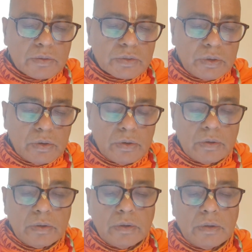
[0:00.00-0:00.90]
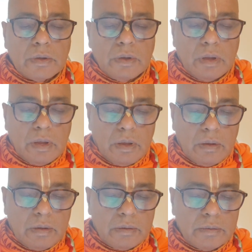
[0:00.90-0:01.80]
So,
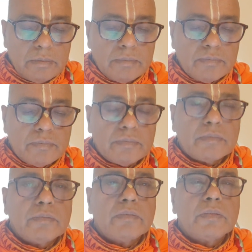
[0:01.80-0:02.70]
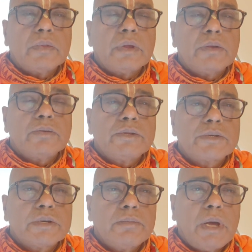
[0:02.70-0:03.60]
the
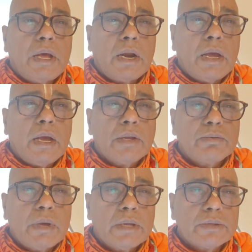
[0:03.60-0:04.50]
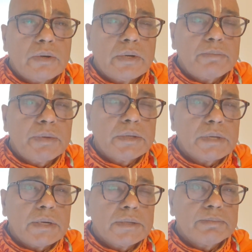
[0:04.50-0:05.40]
Yudhishthira Maharaj was not being
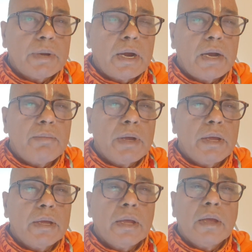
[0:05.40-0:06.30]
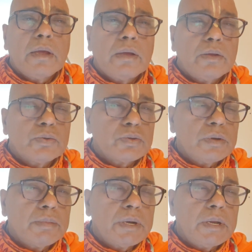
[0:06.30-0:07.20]
satisfied by
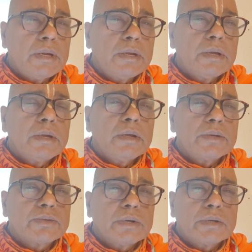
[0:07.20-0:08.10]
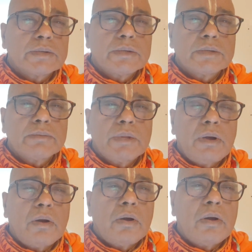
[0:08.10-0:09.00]
so many instructions of
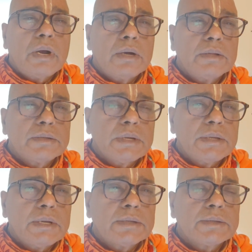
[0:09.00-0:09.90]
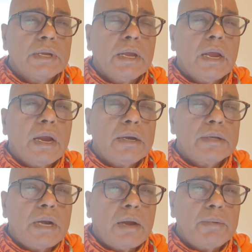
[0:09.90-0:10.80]
the Lord and the sages, and
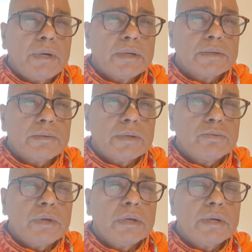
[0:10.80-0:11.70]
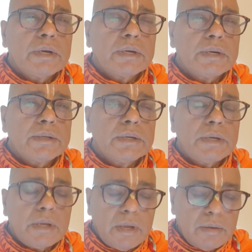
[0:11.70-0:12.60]
his lamentation was going on
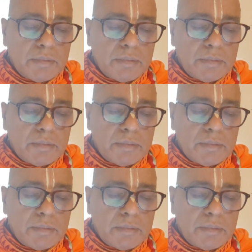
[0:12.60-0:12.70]
increasing.